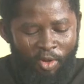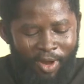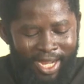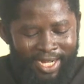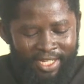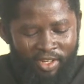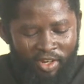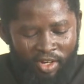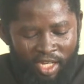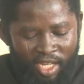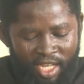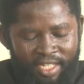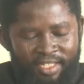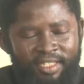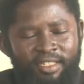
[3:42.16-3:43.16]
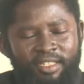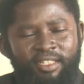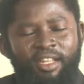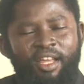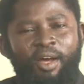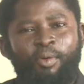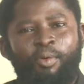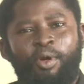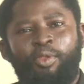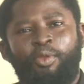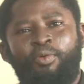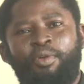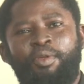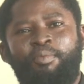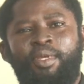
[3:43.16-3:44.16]
Lowering your gaze in Islam, what
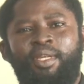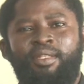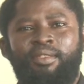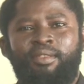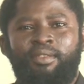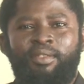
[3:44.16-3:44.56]
do we mean?